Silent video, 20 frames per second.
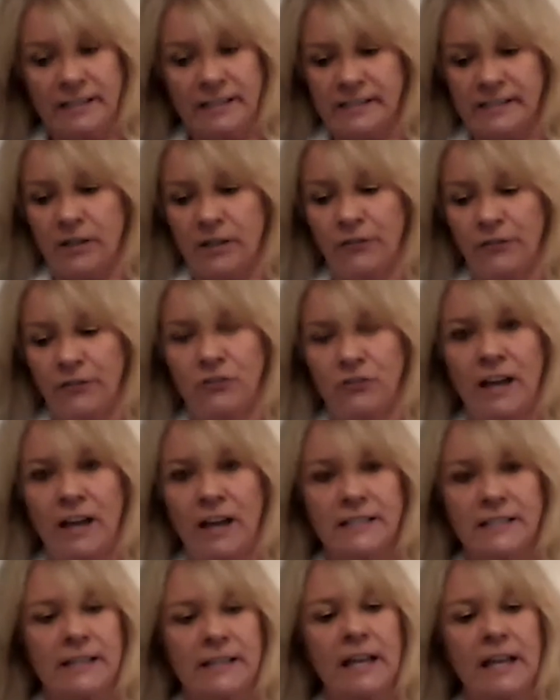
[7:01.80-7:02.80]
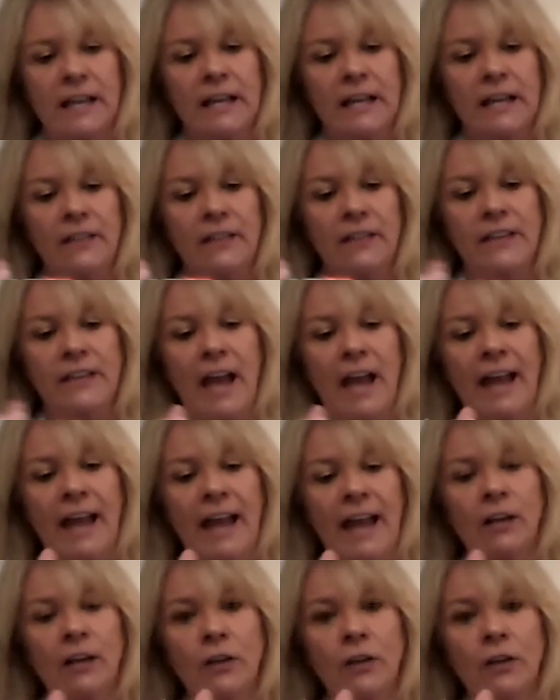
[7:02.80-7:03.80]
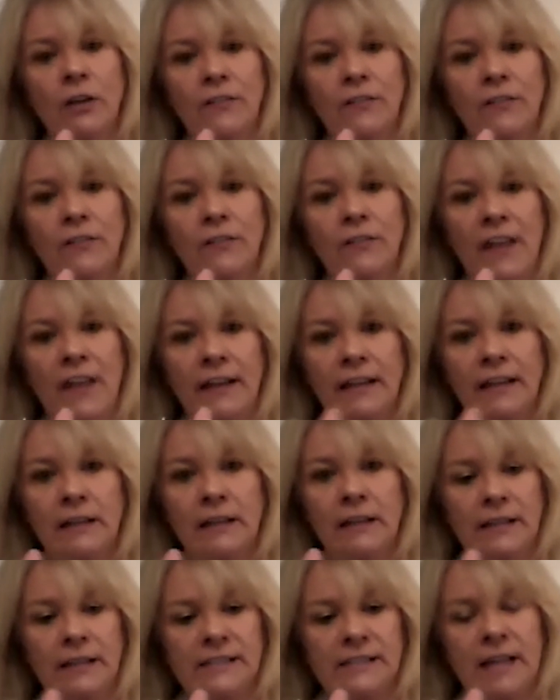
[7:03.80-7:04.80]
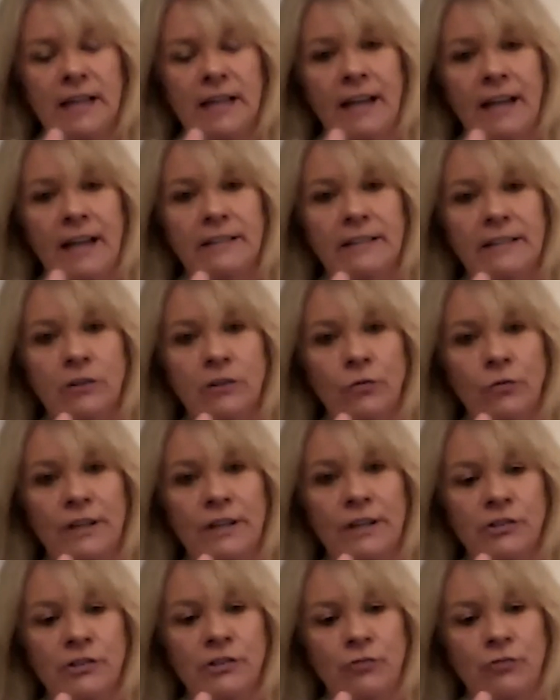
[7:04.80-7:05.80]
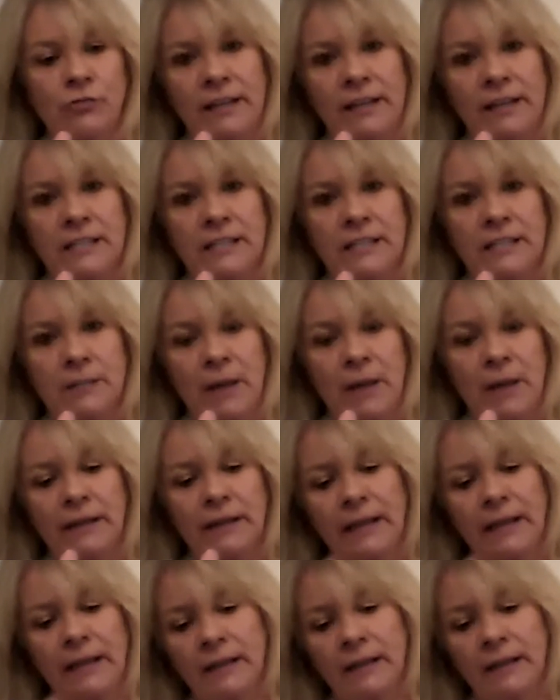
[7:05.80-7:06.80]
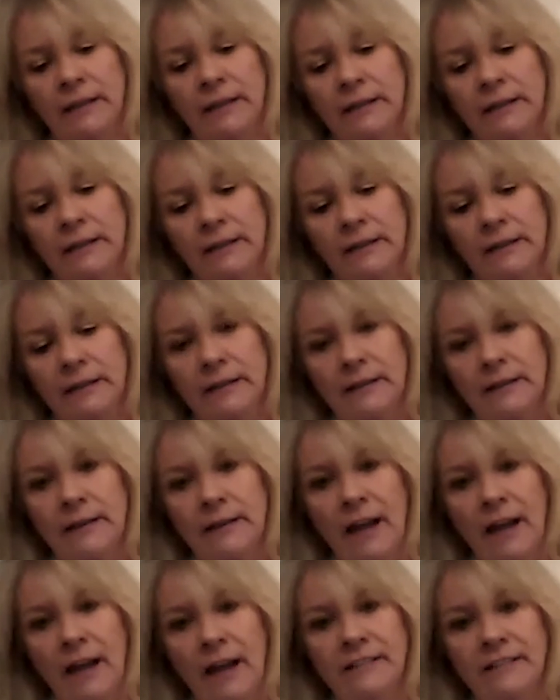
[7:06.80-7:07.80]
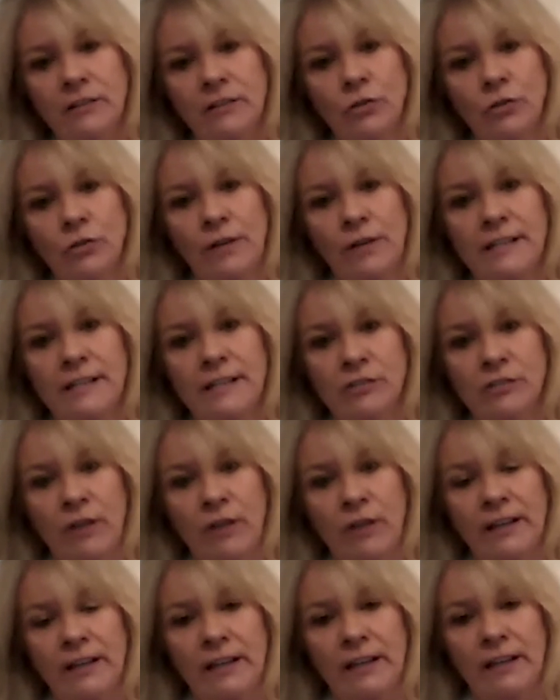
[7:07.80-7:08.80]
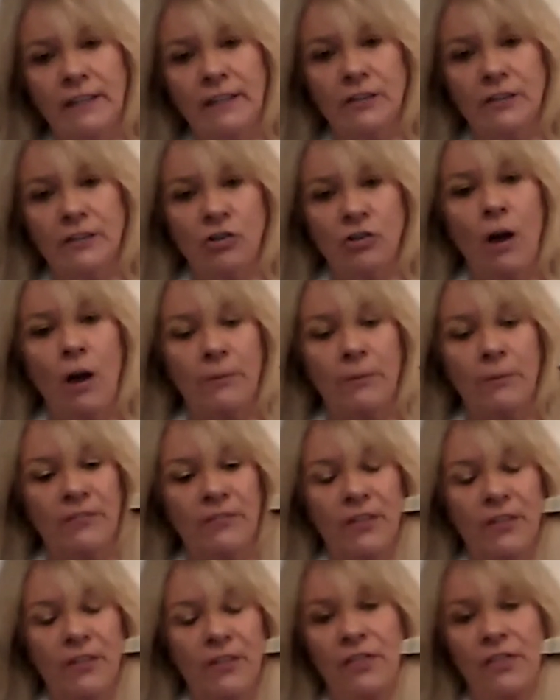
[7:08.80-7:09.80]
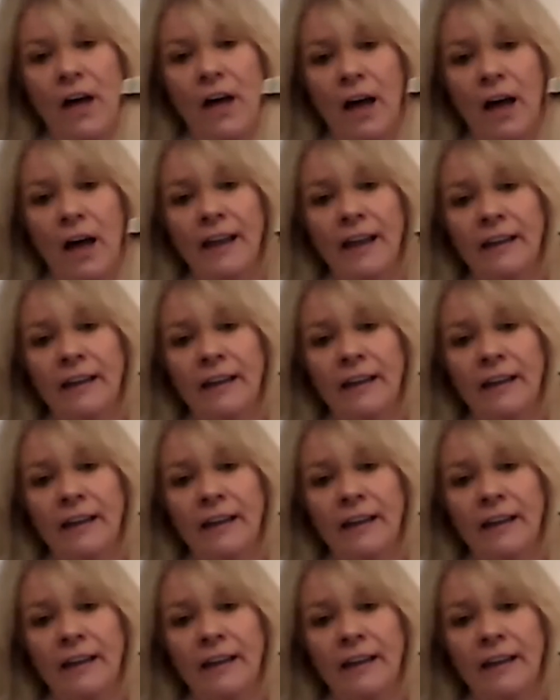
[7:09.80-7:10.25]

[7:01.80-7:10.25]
self-inject, the angle of that needle is 90 degrees straight into the belly, 90 degrees straight in at the top of the thigh,